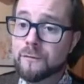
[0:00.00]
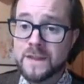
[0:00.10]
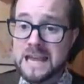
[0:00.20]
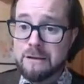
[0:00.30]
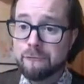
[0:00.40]
of
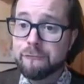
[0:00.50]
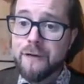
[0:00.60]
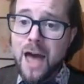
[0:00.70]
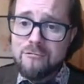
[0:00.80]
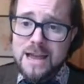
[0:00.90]
the
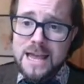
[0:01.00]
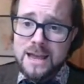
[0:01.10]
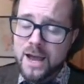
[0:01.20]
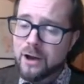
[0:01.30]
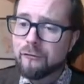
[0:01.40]

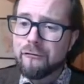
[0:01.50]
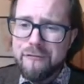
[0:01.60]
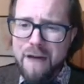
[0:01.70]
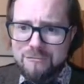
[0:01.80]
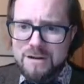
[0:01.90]
very,
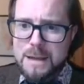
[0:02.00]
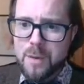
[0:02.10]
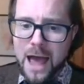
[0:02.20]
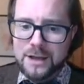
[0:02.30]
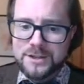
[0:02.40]
very
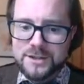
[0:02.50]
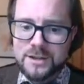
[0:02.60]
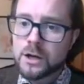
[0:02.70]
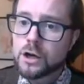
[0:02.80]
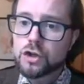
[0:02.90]

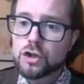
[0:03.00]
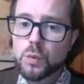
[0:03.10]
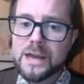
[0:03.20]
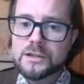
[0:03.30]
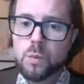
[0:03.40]
best
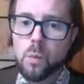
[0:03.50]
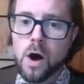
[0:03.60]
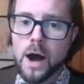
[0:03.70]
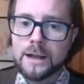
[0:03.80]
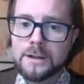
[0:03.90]
sweet
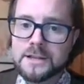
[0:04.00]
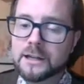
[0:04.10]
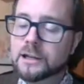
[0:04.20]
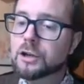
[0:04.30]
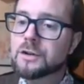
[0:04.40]
wines,
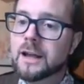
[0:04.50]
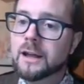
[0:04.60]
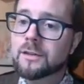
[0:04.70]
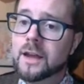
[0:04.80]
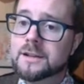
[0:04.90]

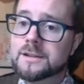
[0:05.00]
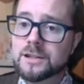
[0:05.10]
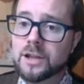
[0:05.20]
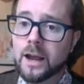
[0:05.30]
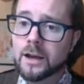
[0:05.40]
including things
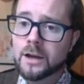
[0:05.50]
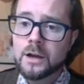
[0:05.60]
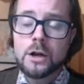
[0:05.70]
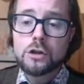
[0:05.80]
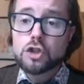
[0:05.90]
like
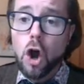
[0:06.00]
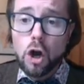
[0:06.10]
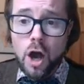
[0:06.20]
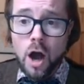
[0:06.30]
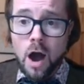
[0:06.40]

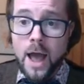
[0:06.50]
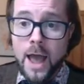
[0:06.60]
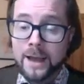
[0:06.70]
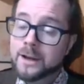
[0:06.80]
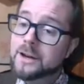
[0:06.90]

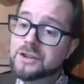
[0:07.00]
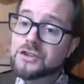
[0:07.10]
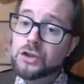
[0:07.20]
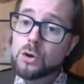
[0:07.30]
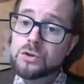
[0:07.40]
Tokai,
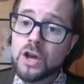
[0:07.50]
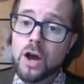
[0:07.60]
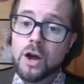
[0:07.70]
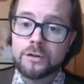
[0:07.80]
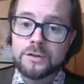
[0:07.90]

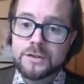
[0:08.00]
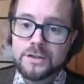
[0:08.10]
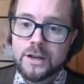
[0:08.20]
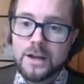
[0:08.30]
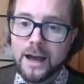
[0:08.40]

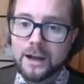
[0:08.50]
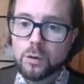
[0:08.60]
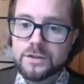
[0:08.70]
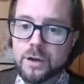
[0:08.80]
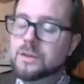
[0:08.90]
Sauternes, and
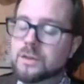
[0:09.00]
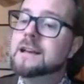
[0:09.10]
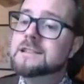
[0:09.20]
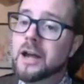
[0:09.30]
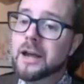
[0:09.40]
also
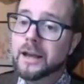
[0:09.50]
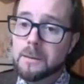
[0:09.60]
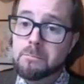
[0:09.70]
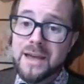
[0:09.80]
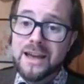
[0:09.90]
things like
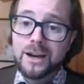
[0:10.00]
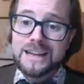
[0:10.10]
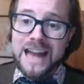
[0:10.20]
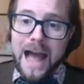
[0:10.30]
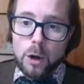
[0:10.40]

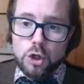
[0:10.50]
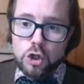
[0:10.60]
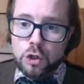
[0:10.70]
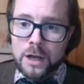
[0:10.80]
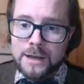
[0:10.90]

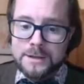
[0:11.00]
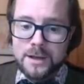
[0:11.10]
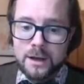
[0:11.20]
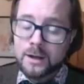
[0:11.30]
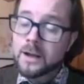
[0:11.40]

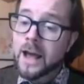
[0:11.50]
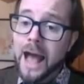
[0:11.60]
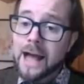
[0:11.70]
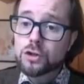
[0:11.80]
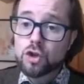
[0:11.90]
Beerenauslese
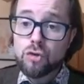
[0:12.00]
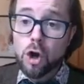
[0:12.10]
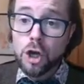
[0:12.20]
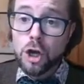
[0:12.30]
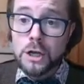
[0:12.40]
and
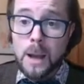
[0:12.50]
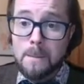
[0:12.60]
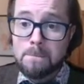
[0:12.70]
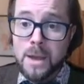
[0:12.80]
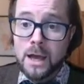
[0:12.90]

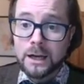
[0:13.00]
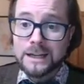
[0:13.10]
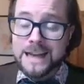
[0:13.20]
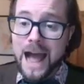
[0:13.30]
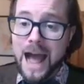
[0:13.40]

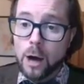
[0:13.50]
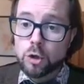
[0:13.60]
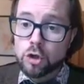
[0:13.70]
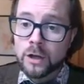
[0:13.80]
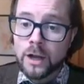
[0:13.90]

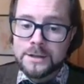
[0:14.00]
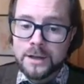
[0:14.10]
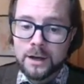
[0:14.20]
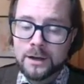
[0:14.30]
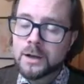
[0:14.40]

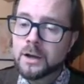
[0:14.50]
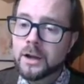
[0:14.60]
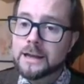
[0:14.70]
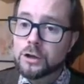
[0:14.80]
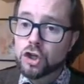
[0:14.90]
Trockenbeeren-Auslese
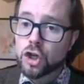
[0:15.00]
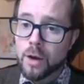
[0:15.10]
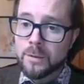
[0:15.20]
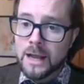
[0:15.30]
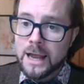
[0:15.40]
in
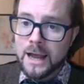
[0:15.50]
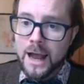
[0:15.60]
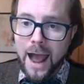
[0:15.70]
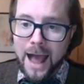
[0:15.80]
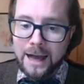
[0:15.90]
Germany
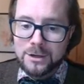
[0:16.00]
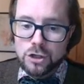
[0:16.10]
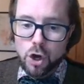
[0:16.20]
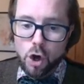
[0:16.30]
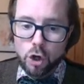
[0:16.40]

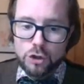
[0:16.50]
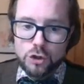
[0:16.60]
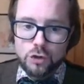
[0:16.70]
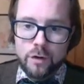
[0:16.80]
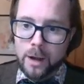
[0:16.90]
and
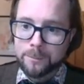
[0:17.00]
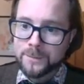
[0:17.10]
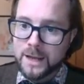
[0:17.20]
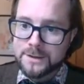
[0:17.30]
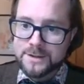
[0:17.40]
Austria
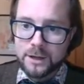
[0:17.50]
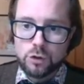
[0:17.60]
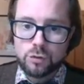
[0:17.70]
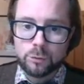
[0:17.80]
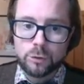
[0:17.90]
in
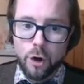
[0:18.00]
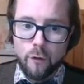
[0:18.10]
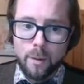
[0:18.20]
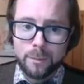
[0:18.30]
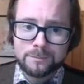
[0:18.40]
Central
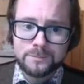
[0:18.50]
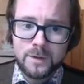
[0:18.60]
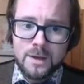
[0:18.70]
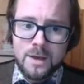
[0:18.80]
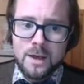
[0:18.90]
Europe.
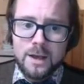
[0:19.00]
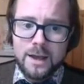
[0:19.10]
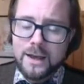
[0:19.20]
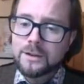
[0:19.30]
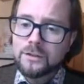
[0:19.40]

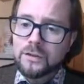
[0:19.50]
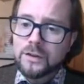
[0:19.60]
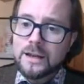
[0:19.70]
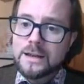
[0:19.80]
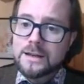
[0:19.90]
It
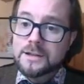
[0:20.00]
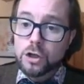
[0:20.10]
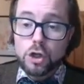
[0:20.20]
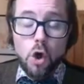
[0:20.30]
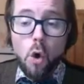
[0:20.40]

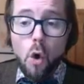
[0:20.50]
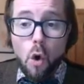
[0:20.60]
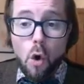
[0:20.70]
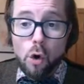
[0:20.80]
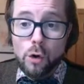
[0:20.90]
is
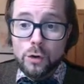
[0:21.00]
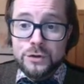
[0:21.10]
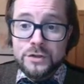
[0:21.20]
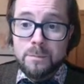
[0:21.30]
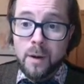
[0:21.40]

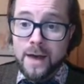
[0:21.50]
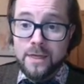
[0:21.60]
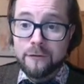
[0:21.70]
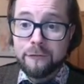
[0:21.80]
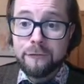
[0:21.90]
caused by
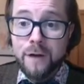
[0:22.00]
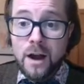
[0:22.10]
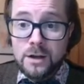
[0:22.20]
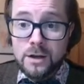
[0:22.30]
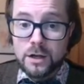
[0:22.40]
the
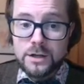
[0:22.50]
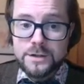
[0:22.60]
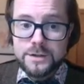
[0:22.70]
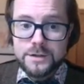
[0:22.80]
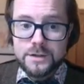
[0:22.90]

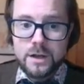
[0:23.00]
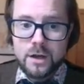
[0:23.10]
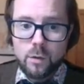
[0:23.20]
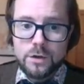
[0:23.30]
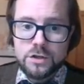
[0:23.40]
fungus
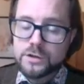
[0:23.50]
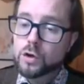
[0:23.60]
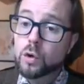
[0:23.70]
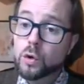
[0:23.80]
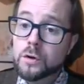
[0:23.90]
which is
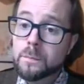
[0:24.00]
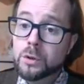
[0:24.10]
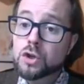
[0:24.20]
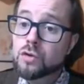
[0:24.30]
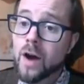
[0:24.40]
called
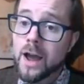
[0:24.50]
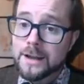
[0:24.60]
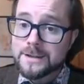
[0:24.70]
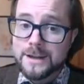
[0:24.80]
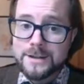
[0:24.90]

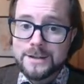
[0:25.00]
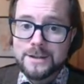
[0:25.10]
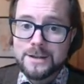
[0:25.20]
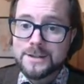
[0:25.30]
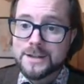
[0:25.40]

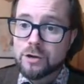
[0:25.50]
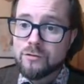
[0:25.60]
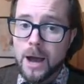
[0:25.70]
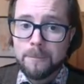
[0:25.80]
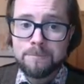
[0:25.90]
Botrytis
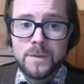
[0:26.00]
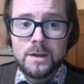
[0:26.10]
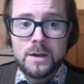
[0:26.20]
cinerea.